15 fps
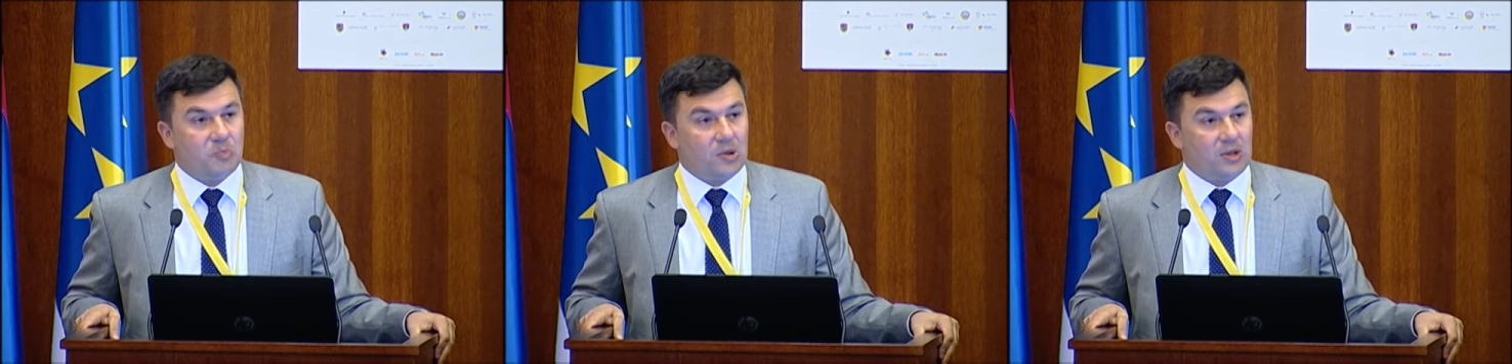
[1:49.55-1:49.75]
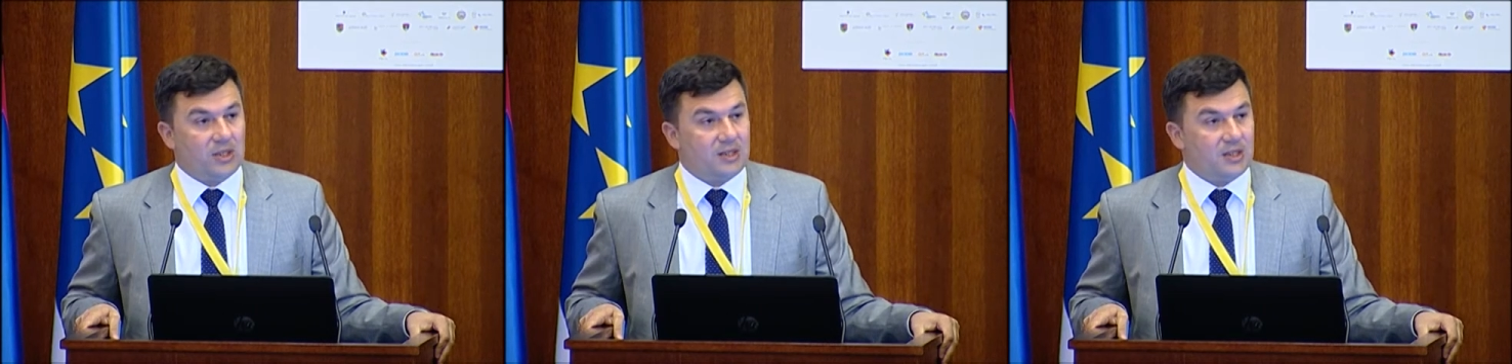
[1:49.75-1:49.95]

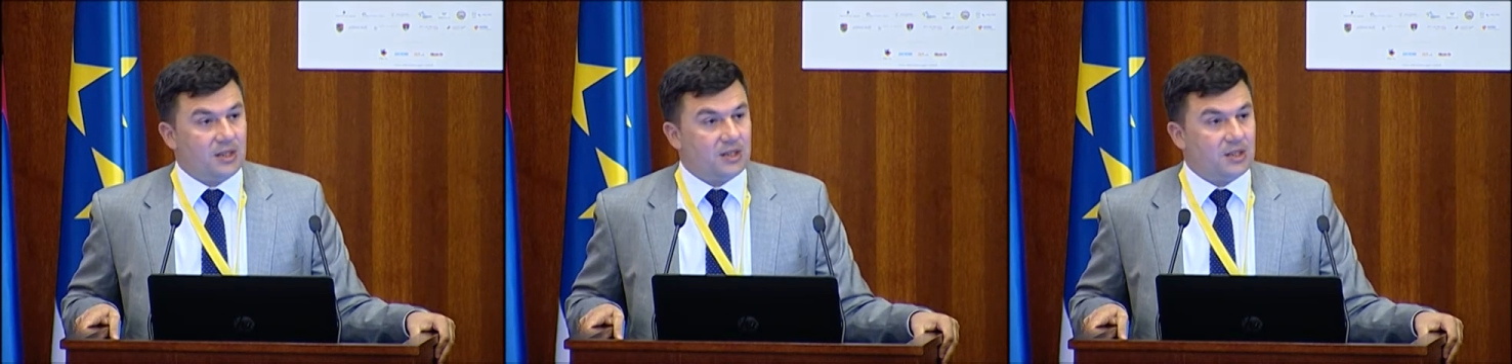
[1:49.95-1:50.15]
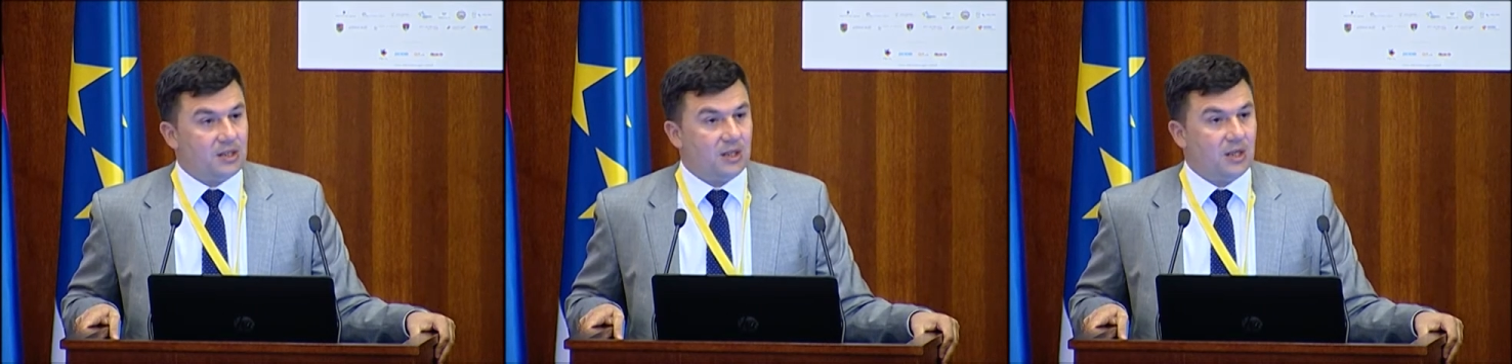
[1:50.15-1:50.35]

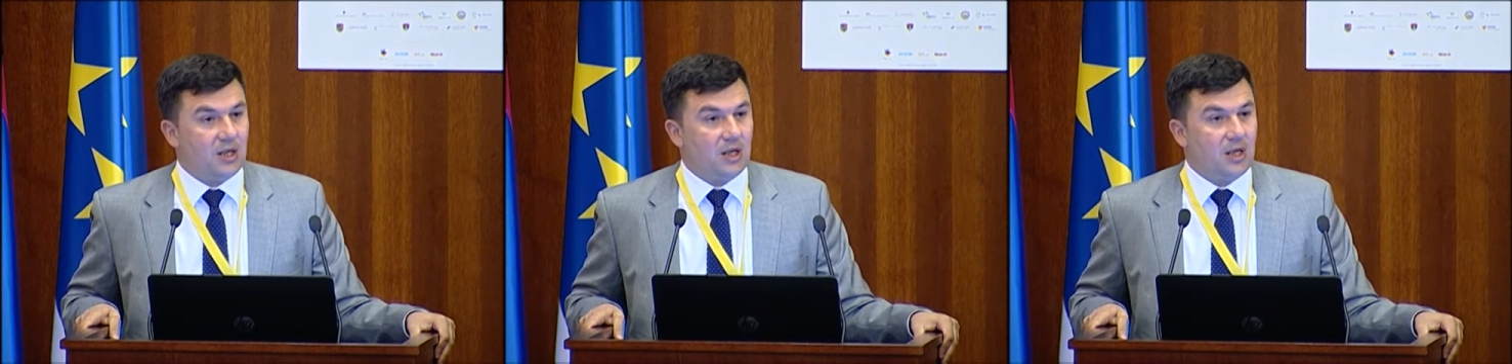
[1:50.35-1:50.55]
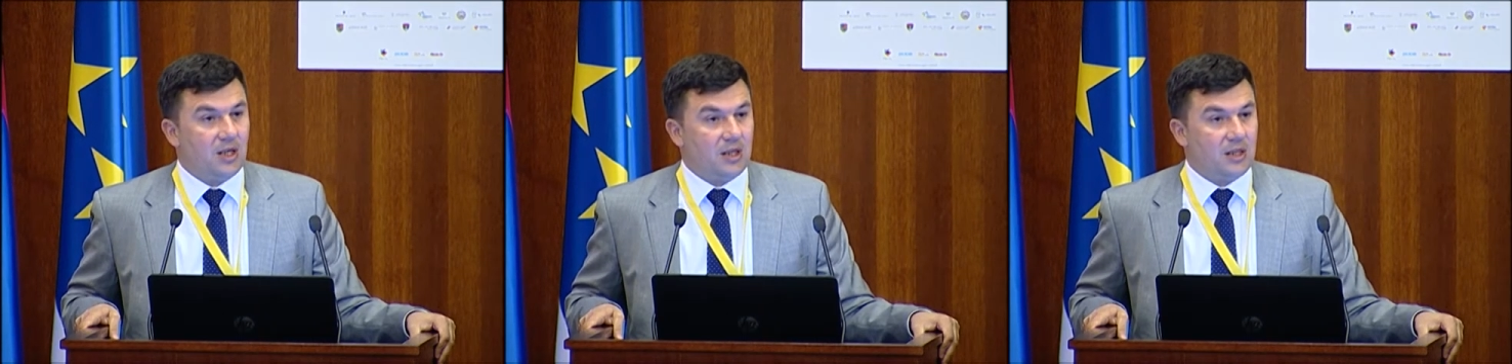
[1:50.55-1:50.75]
politics
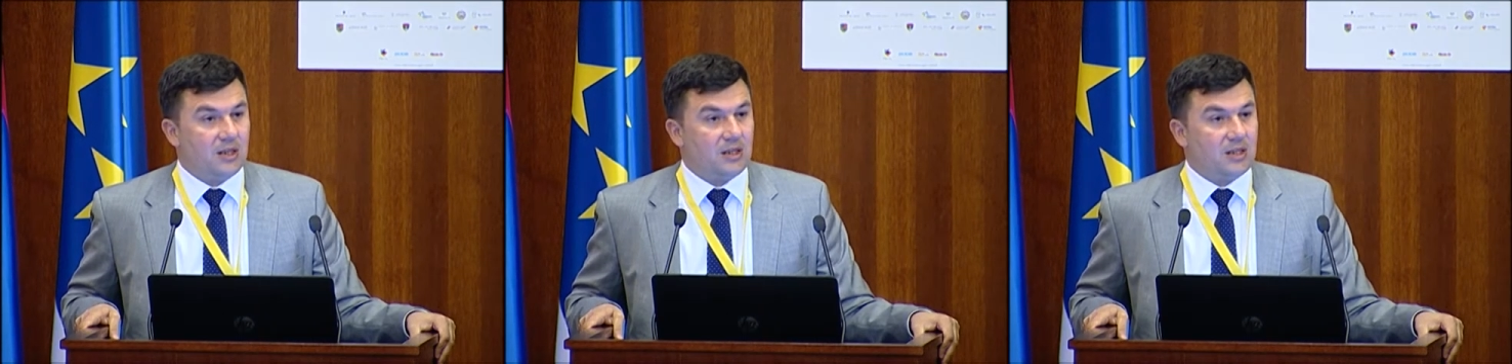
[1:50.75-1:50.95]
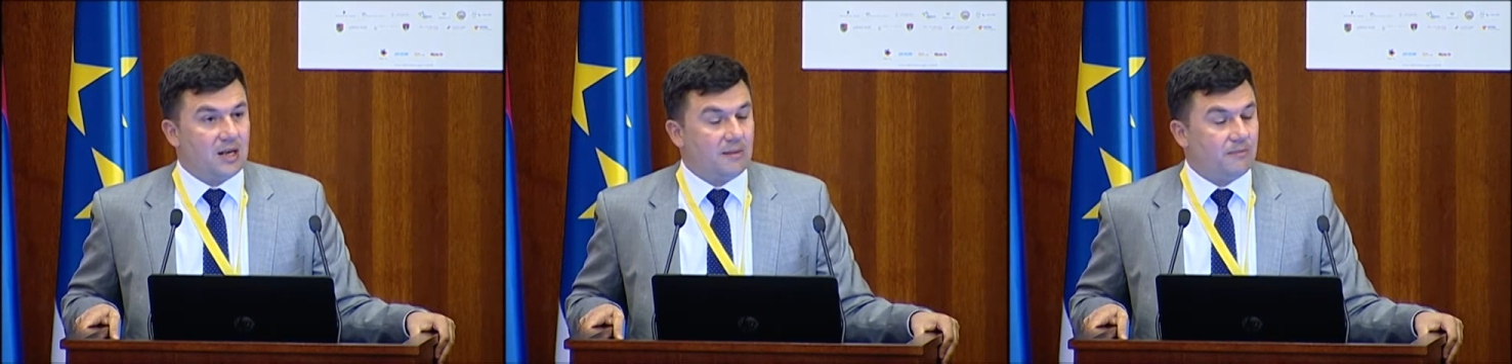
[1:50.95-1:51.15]
in the
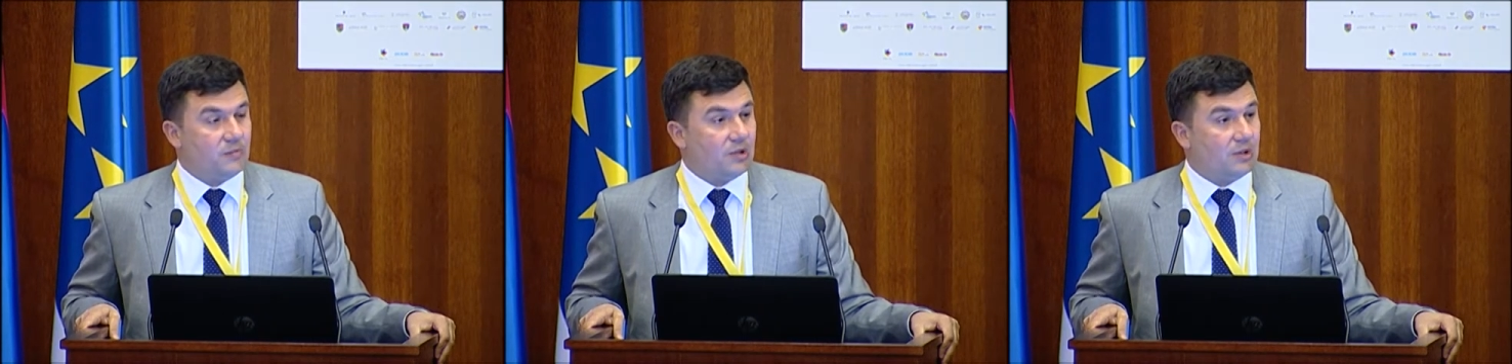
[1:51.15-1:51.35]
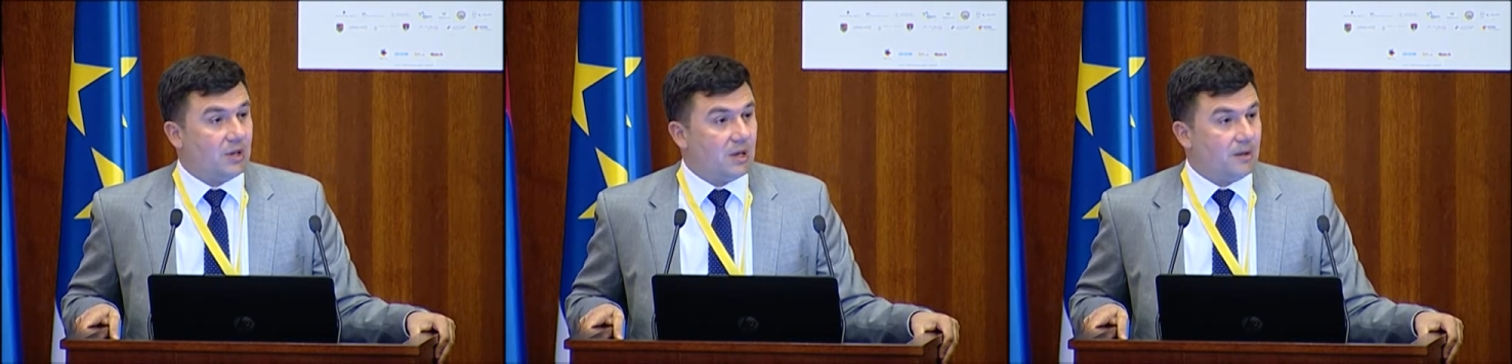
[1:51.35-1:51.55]
time
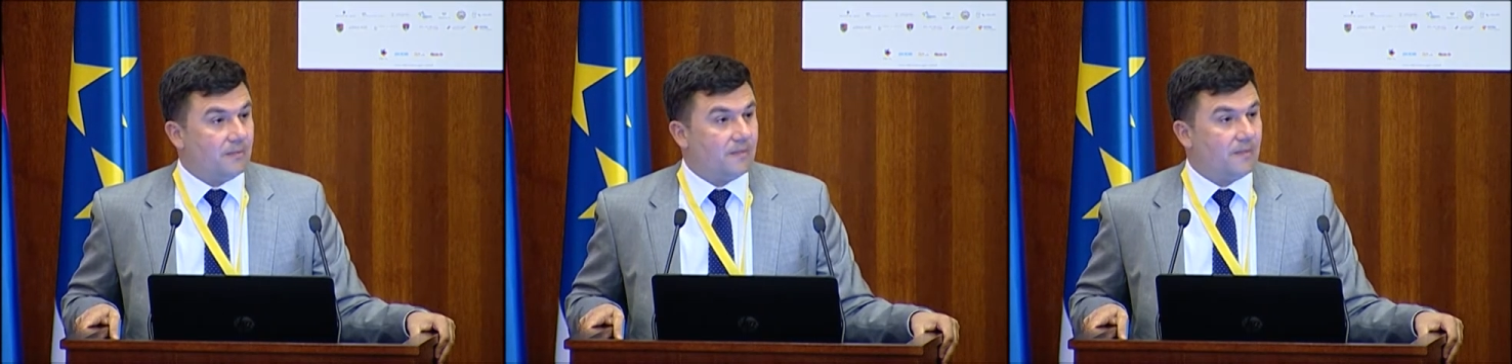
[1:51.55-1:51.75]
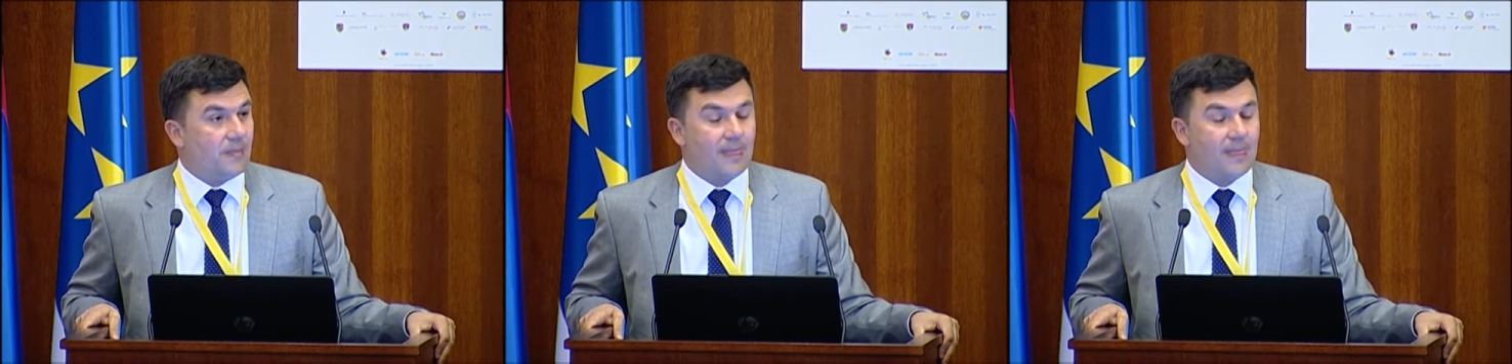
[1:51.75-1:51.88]
to come.